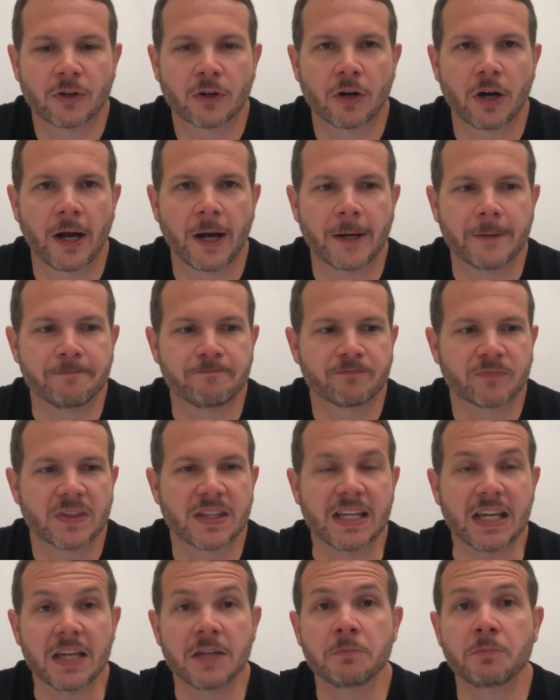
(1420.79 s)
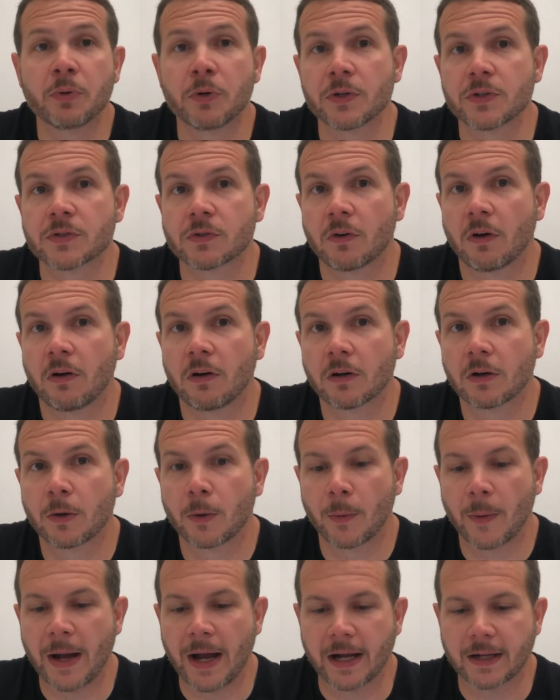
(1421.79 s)
the inputs are all
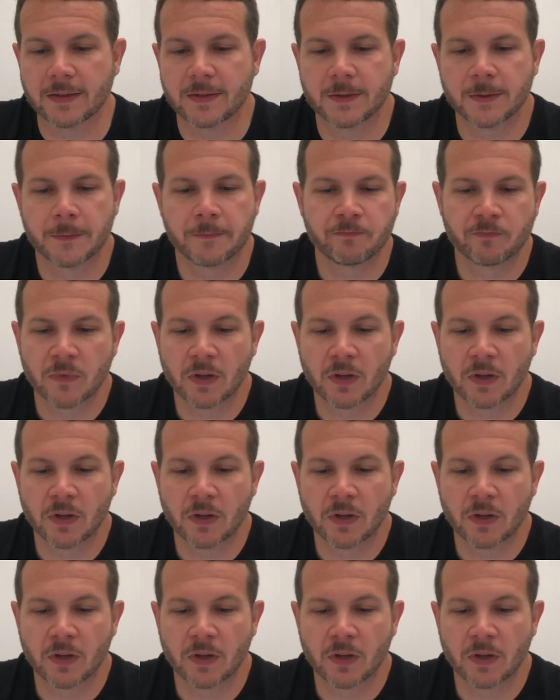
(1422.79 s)
correct.